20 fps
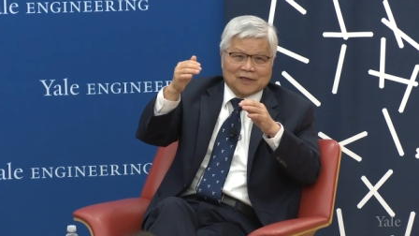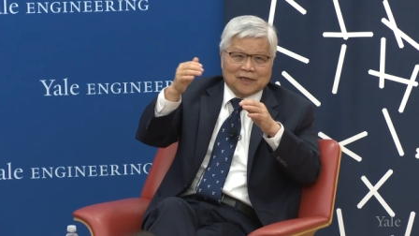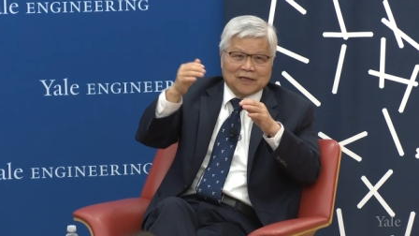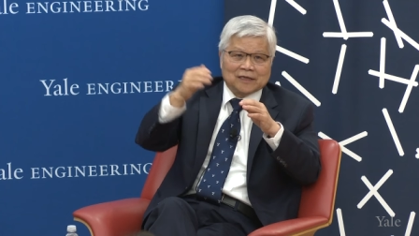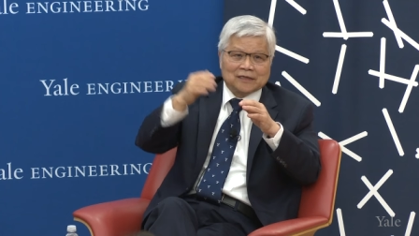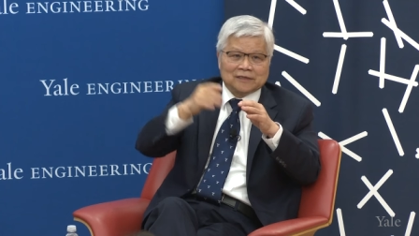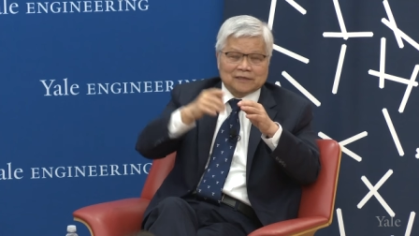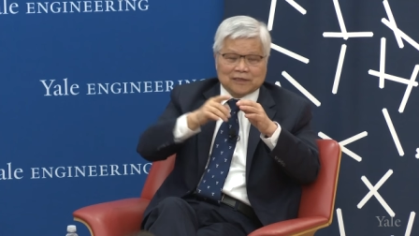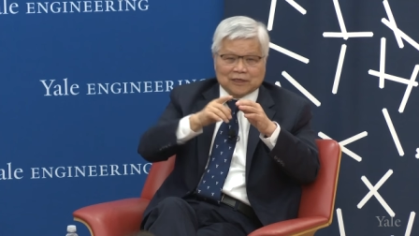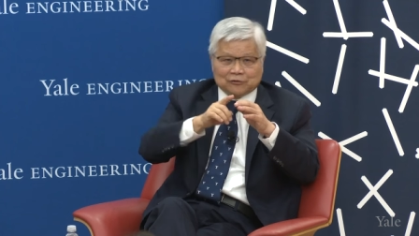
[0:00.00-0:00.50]

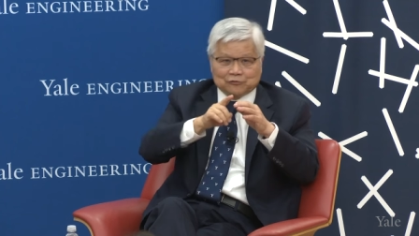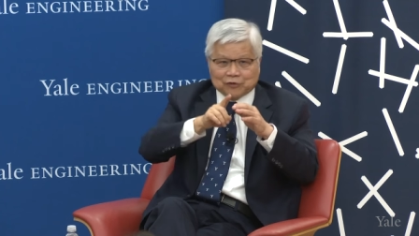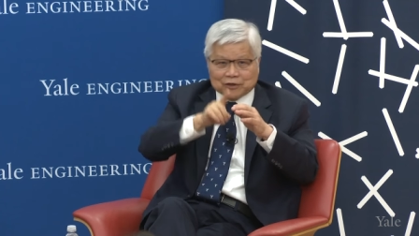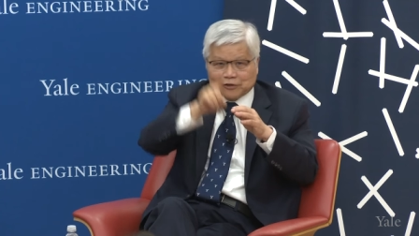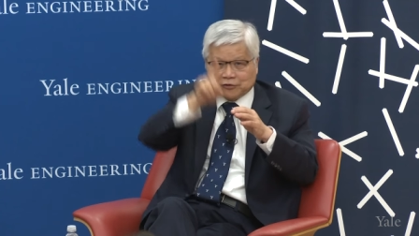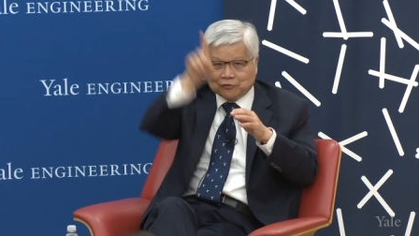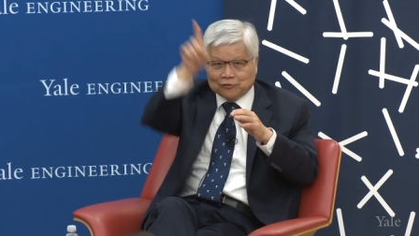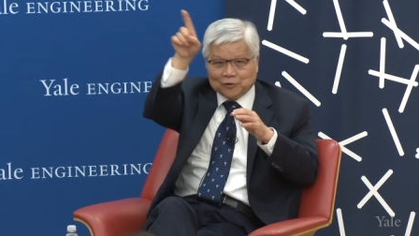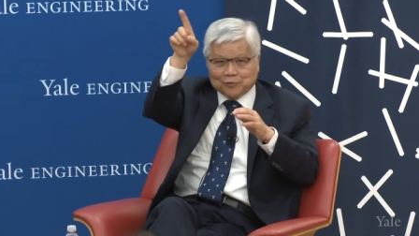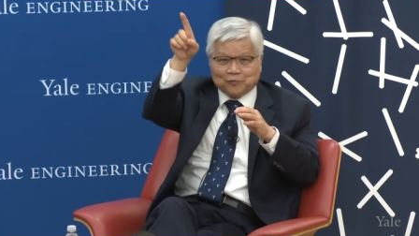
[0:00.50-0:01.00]
and
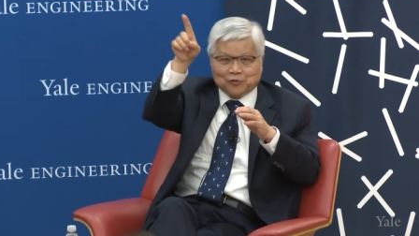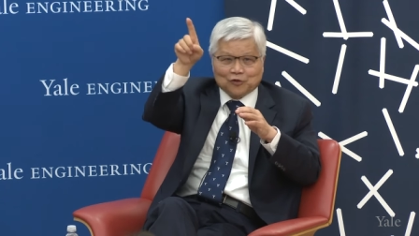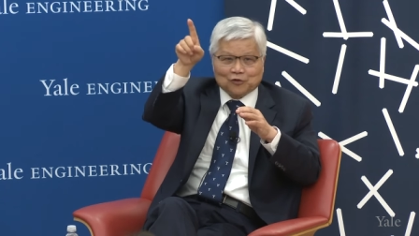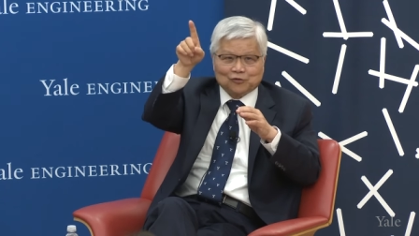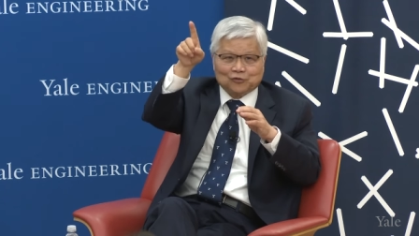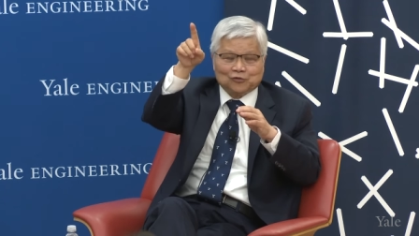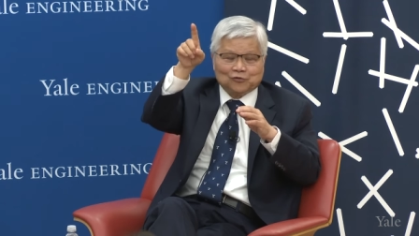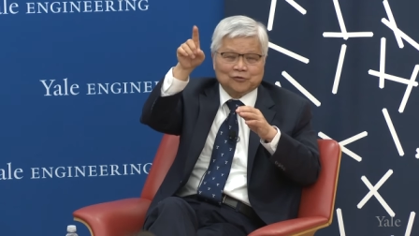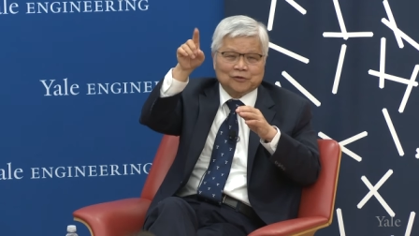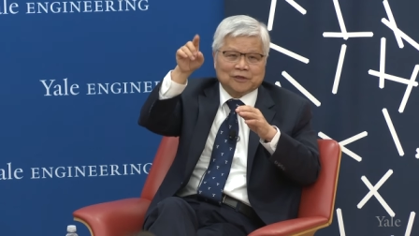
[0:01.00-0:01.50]
directly
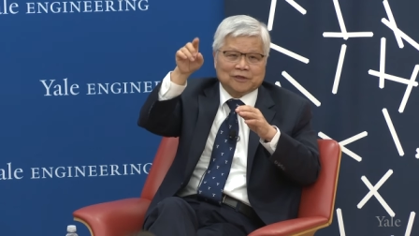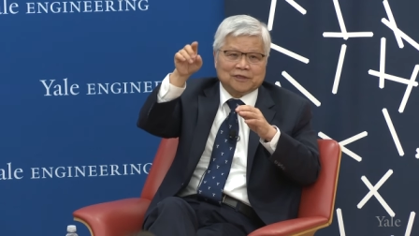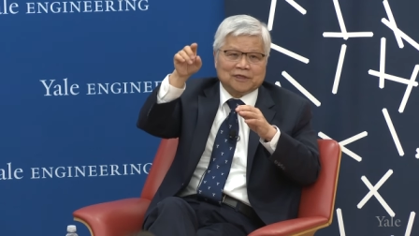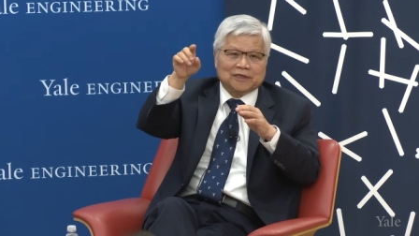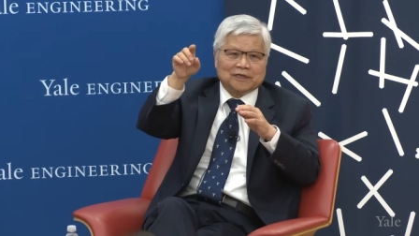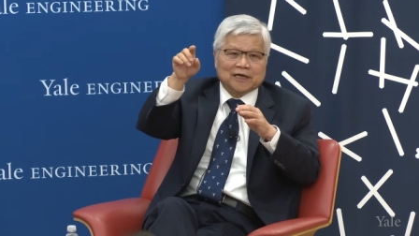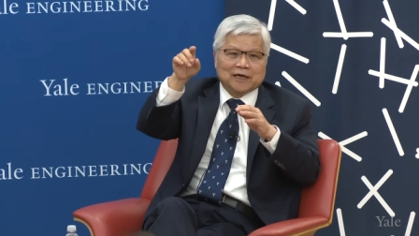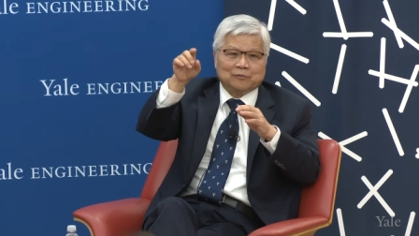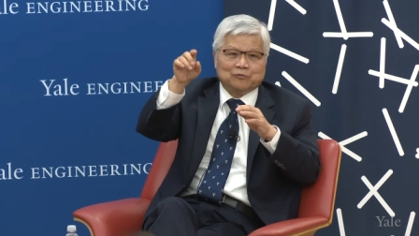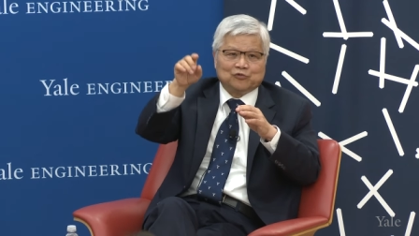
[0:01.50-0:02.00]
report to the
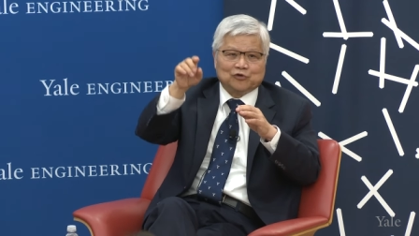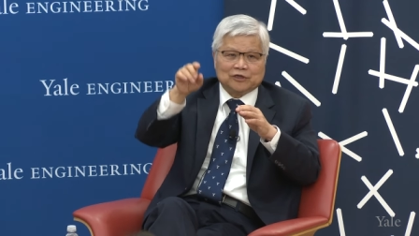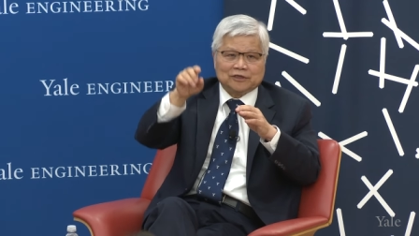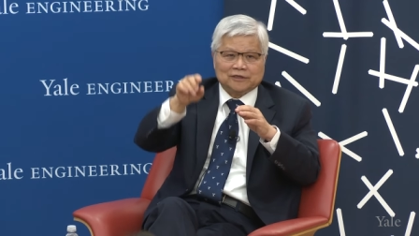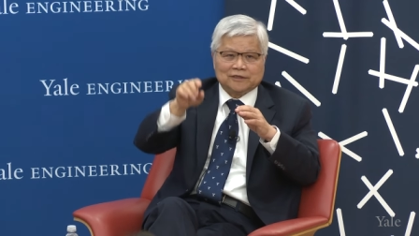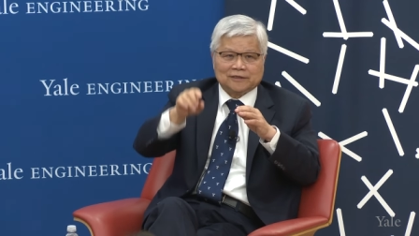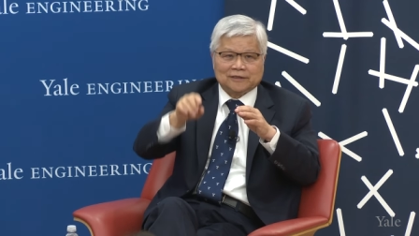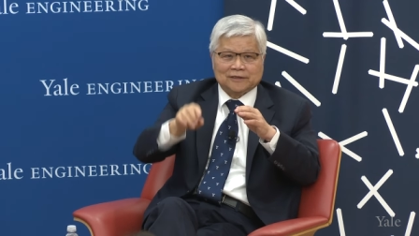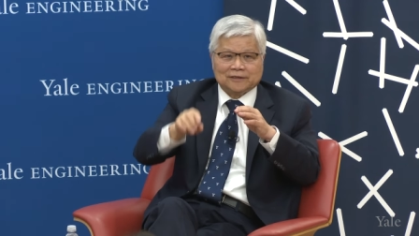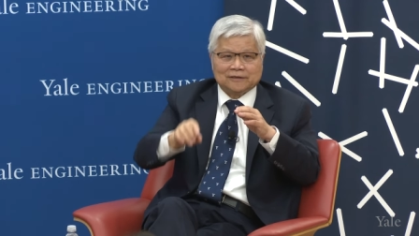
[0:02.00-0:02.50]
TI
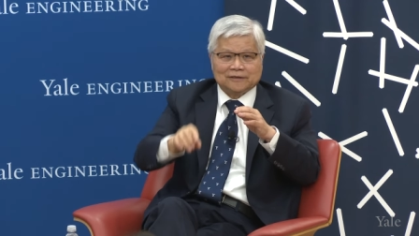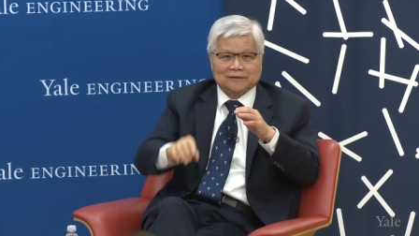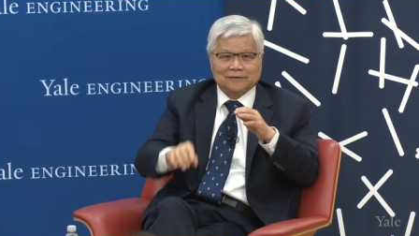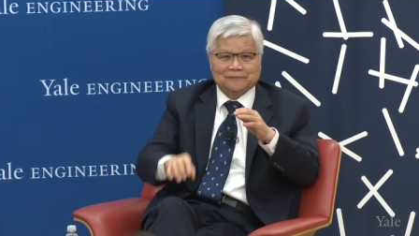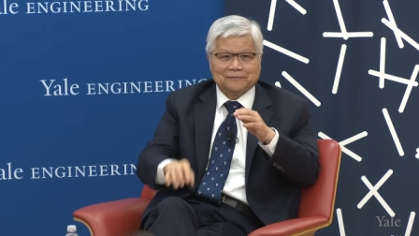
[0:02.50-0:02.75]
president.